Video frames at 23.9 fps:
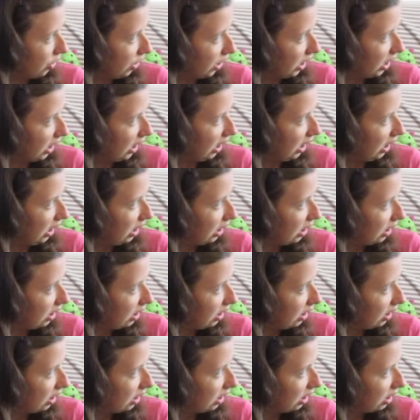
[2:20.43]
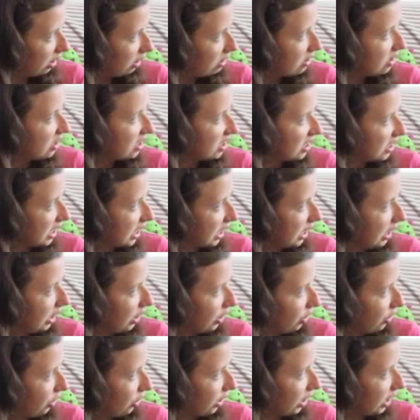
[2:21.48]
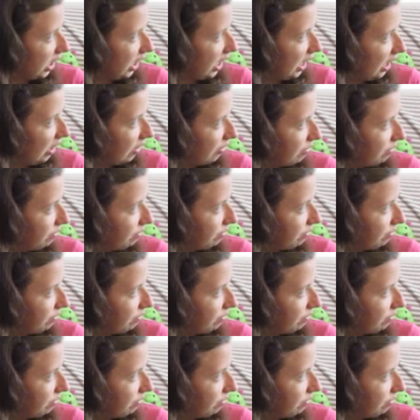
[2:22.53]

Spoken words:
cookie. You silly cookie.